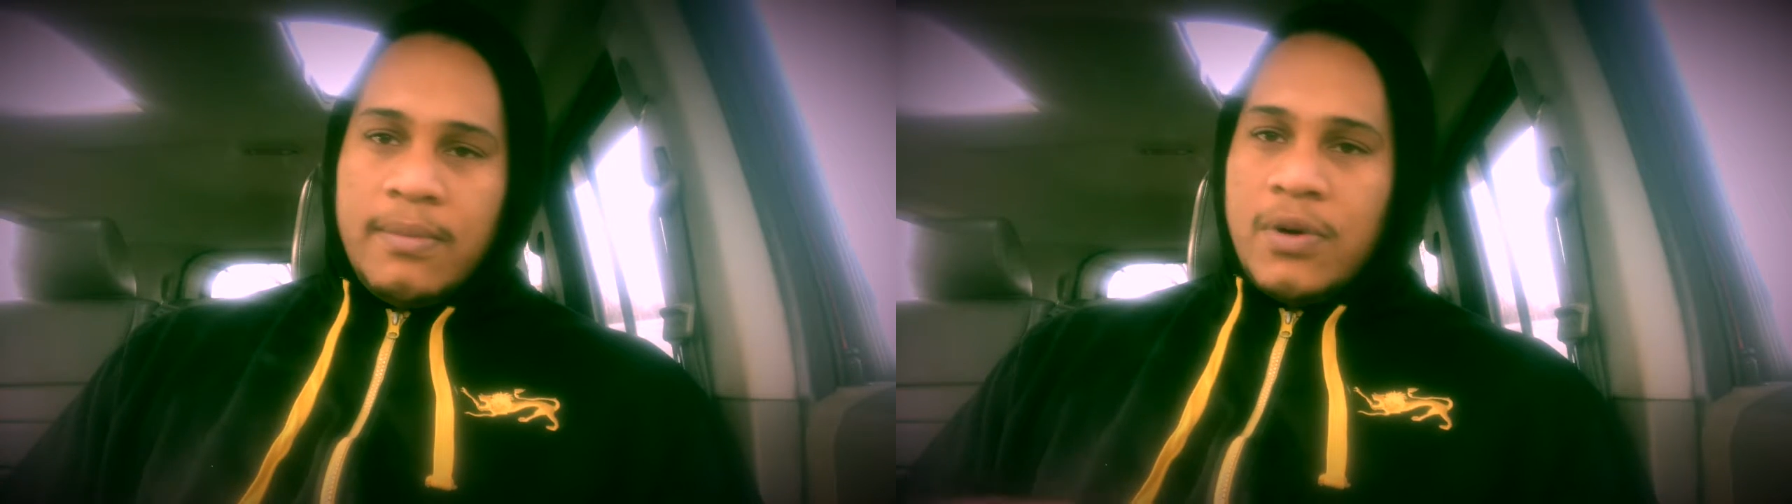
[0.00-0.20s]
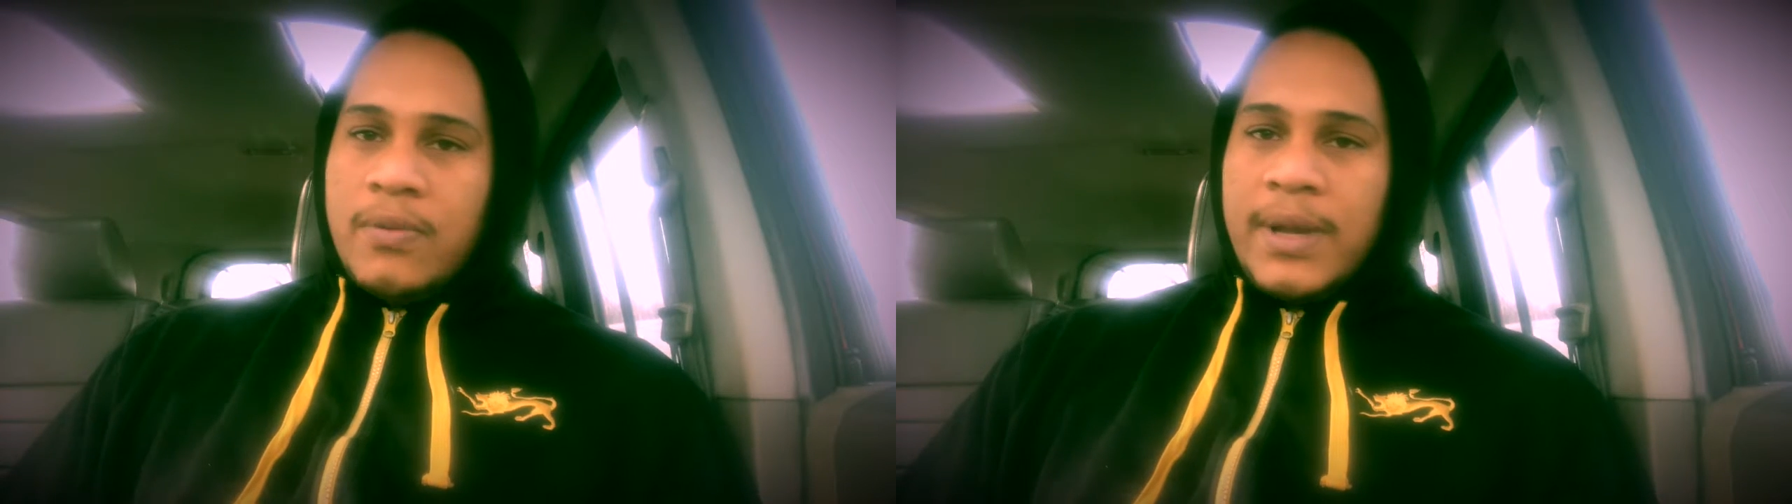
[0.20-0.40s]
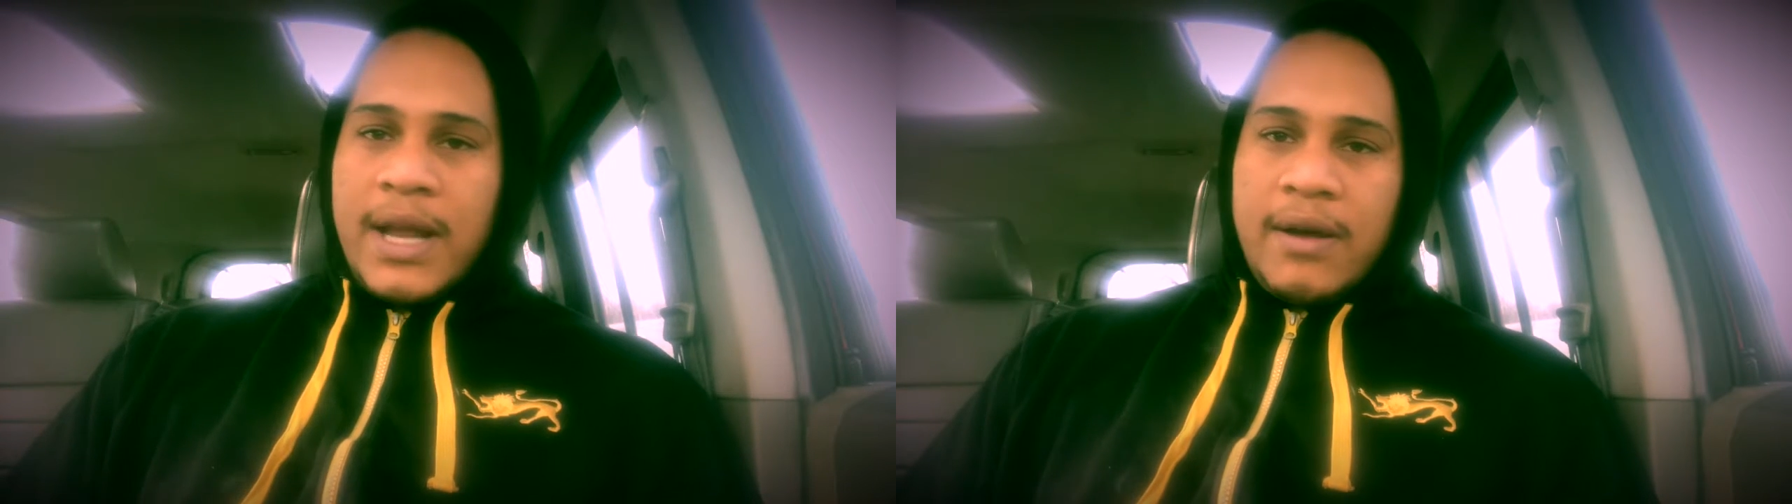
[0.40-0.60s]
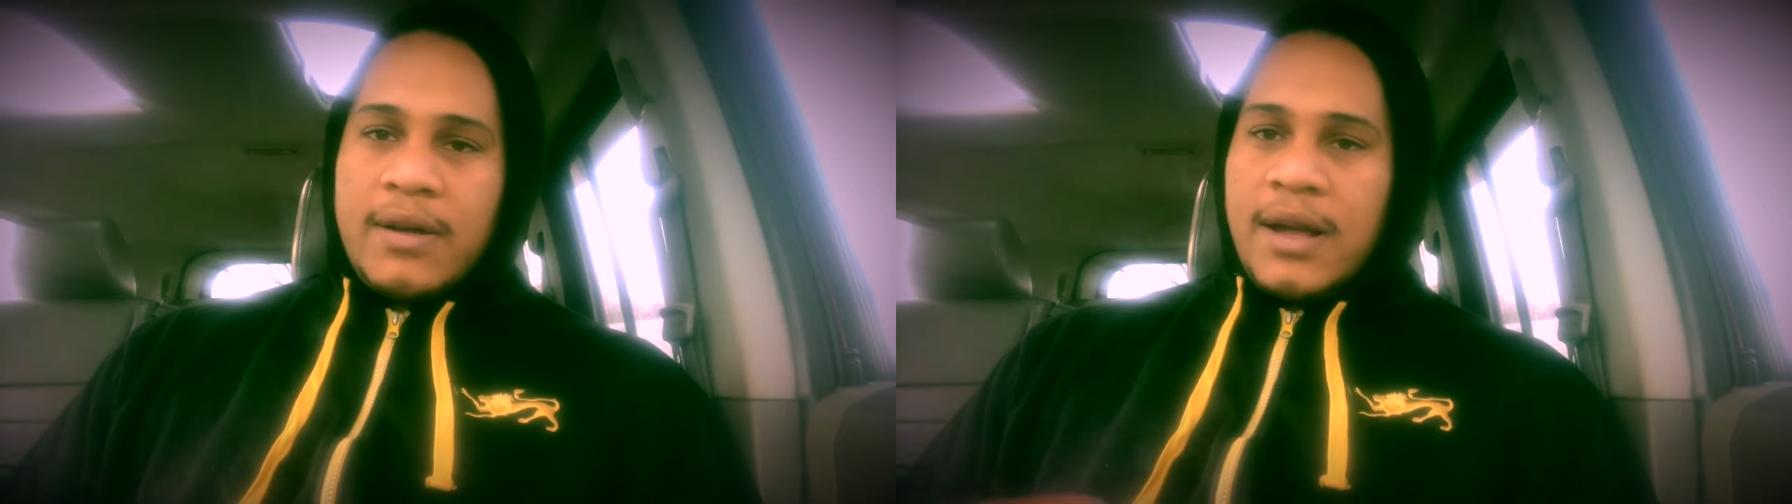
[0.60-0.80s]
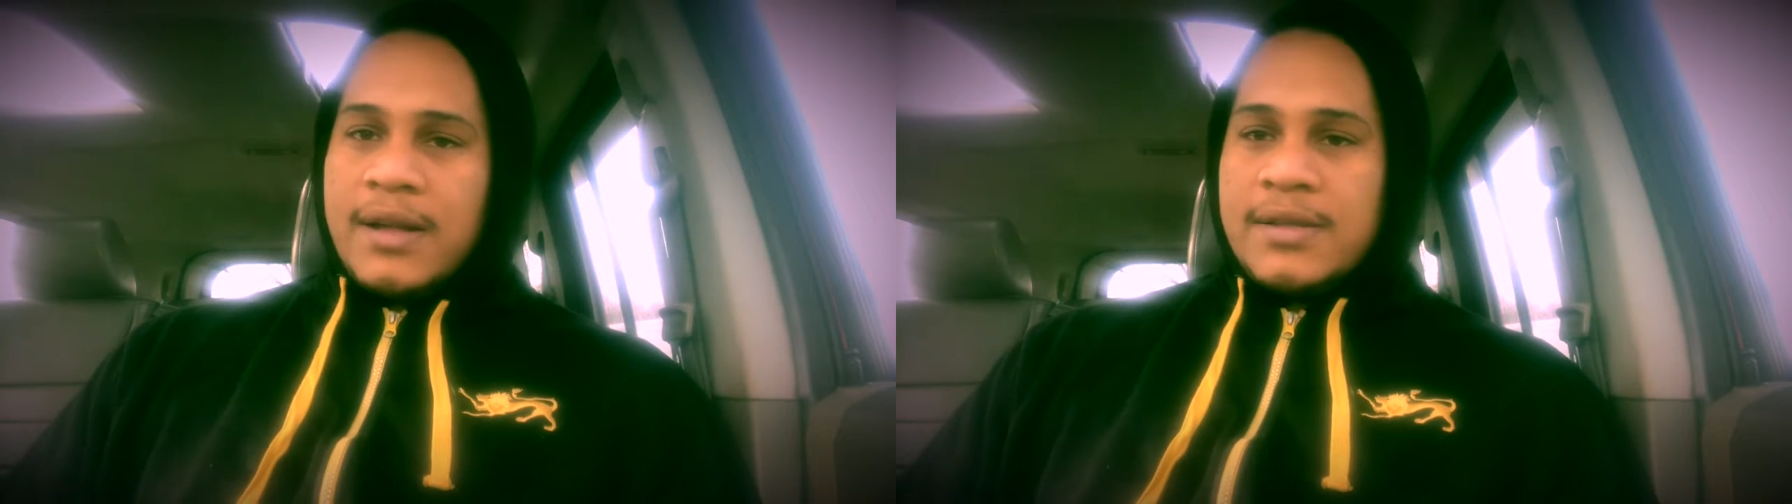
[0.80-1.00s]
booming
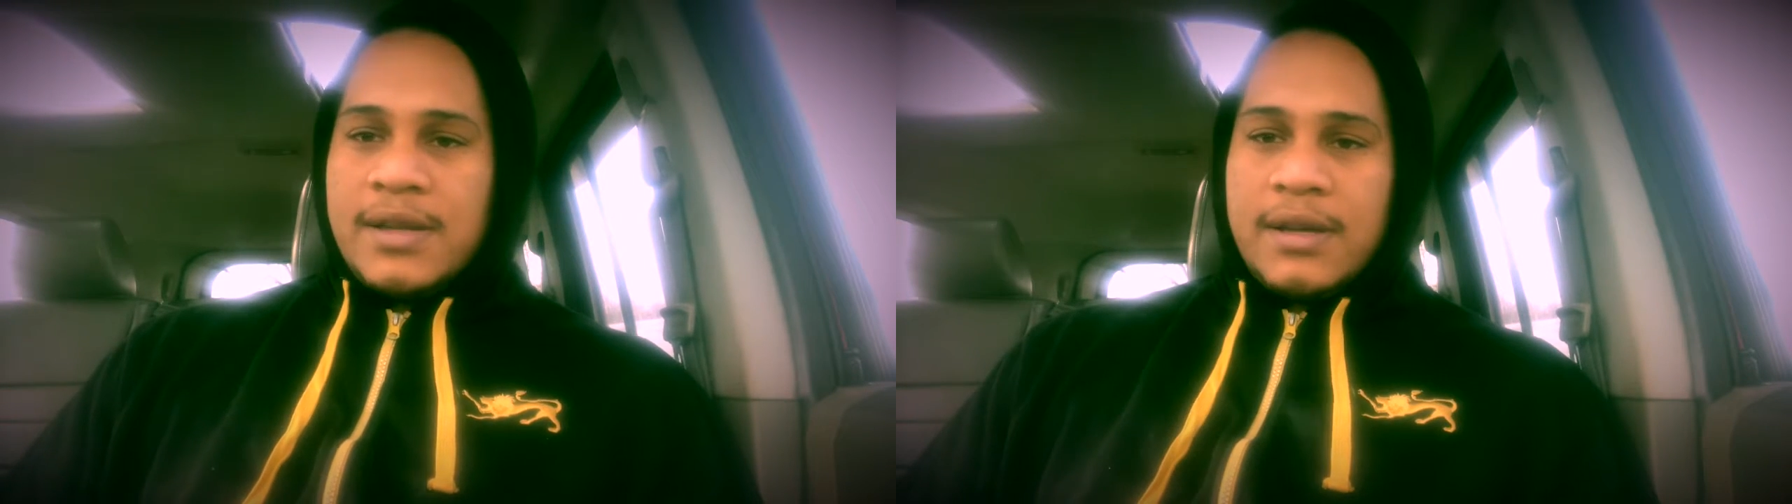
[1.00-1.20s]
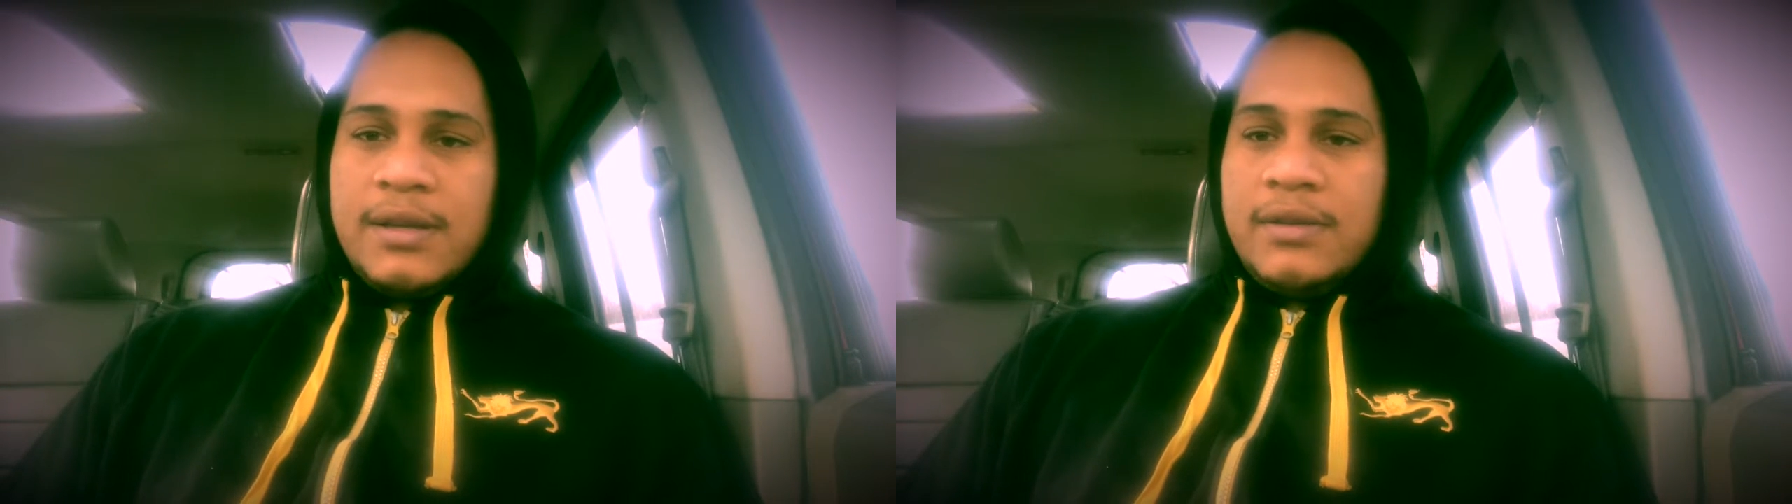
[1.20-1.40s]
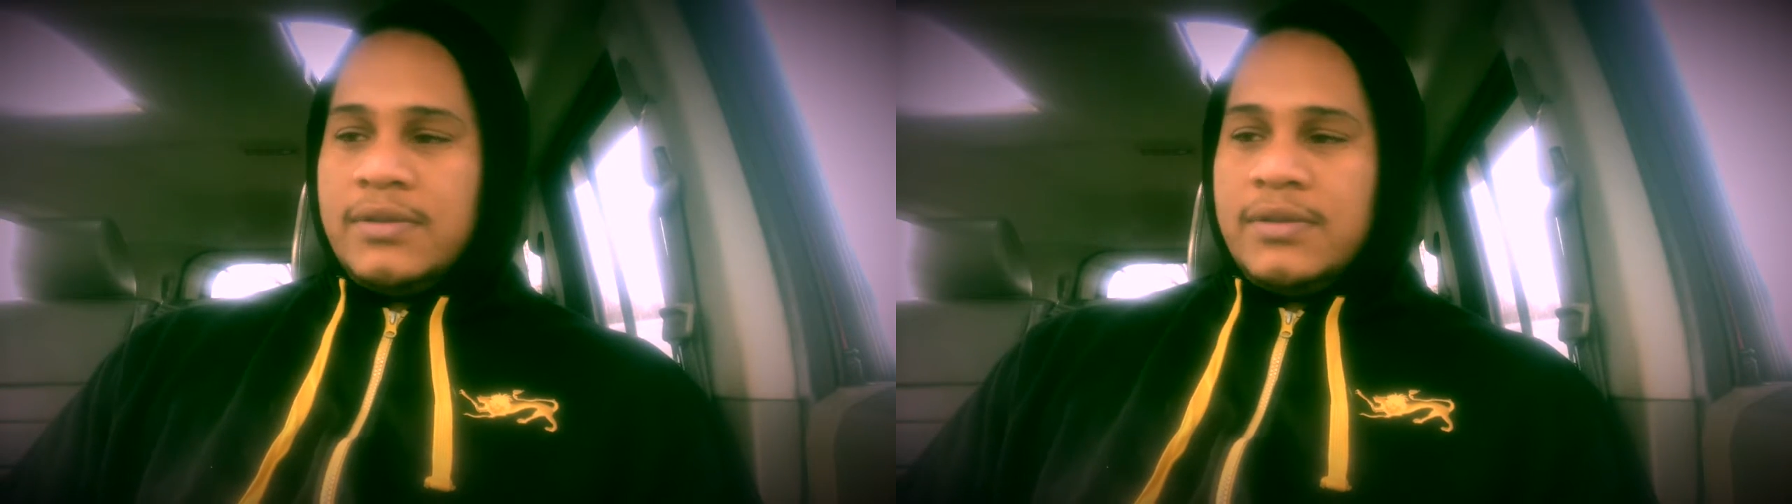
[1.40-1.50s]
out content.